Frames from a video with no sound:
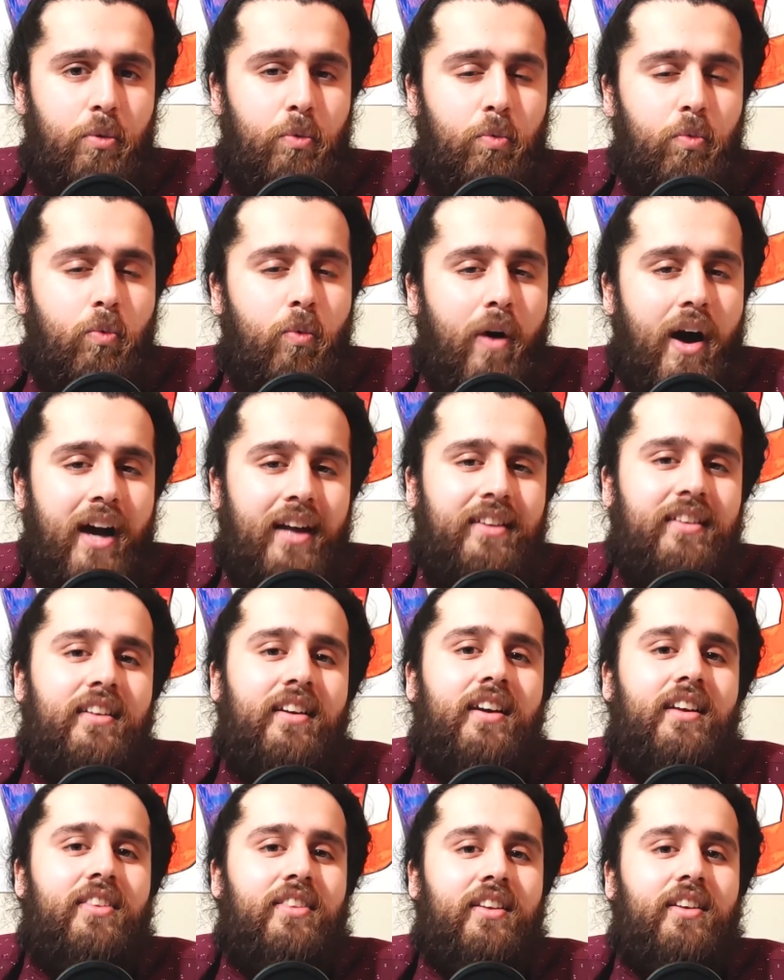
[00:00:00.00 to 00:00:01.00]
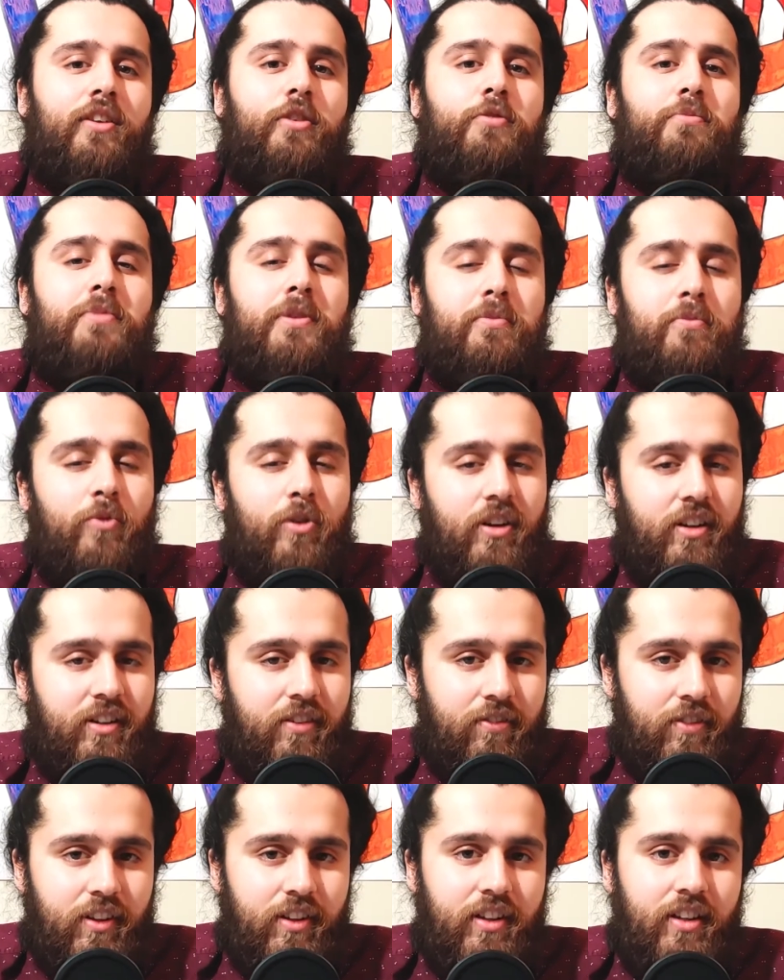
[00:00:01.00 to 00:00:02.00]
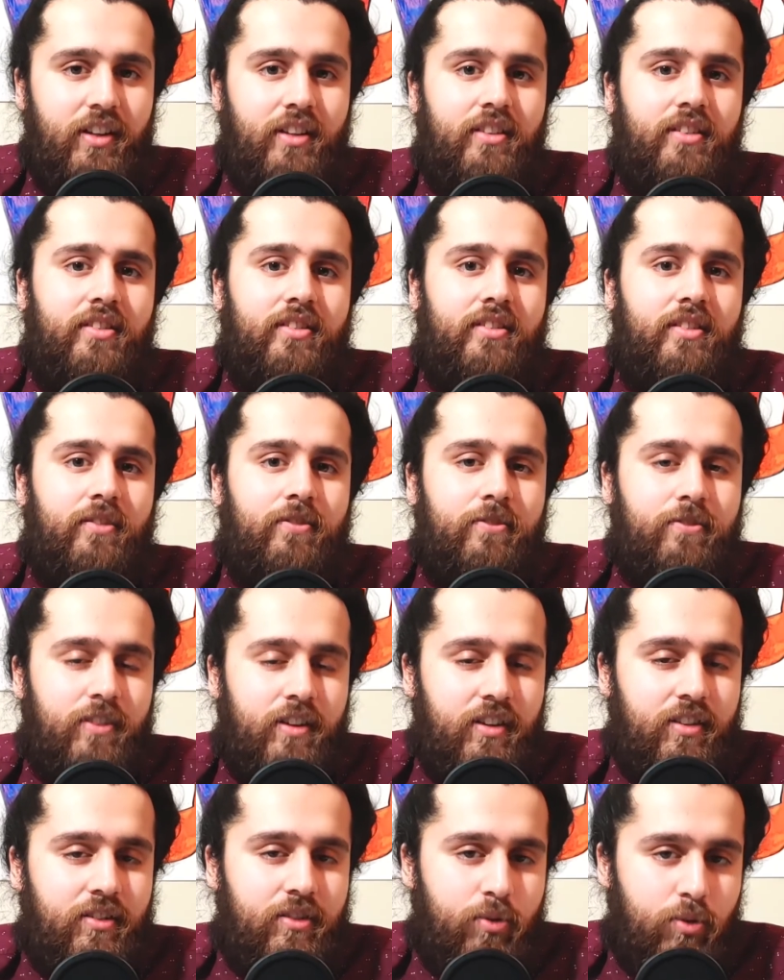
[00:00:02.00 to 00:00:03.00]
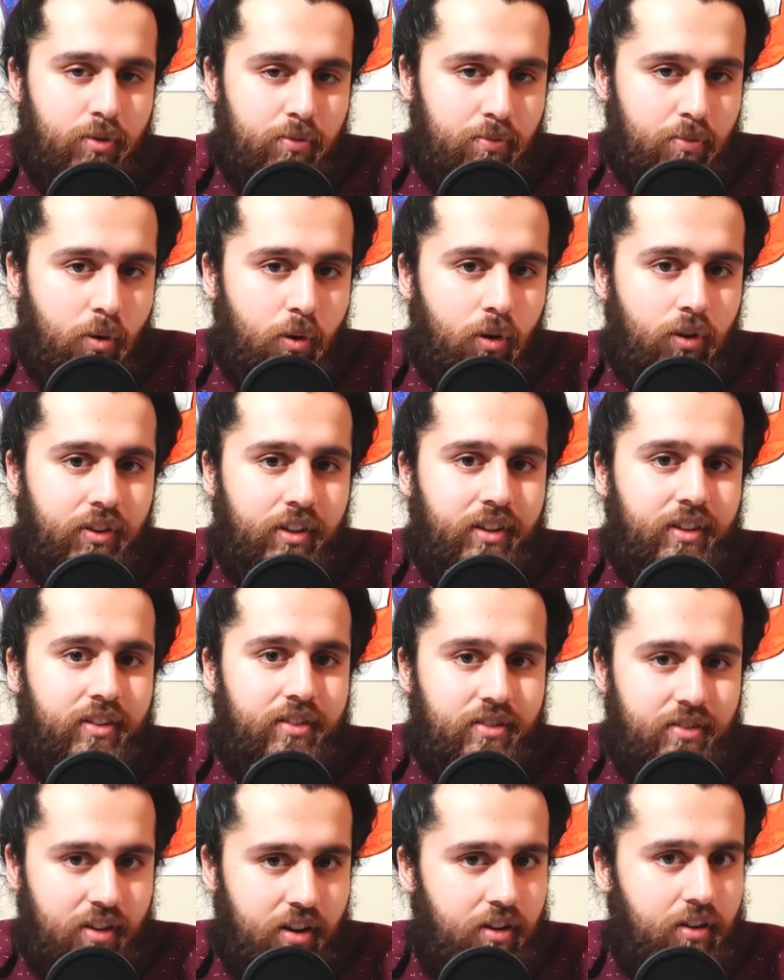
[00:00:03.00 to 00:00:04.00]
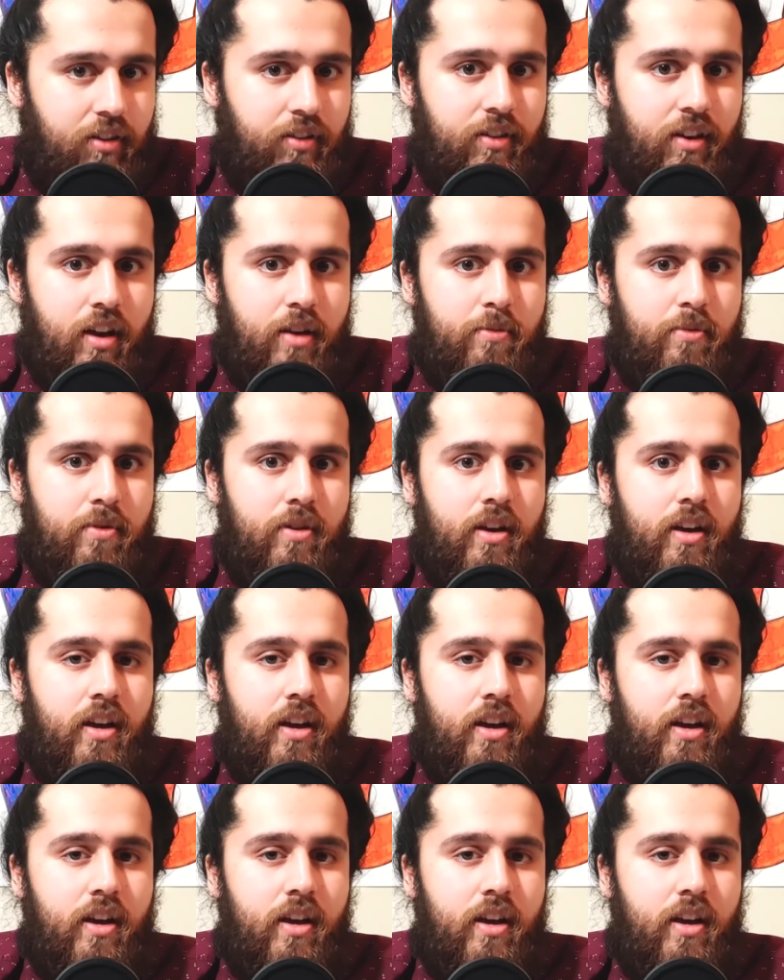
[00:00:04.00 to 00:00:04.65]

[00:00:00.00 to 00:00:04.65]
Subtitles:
why did I think it would be more convenient to fit into a mold and a stereotype?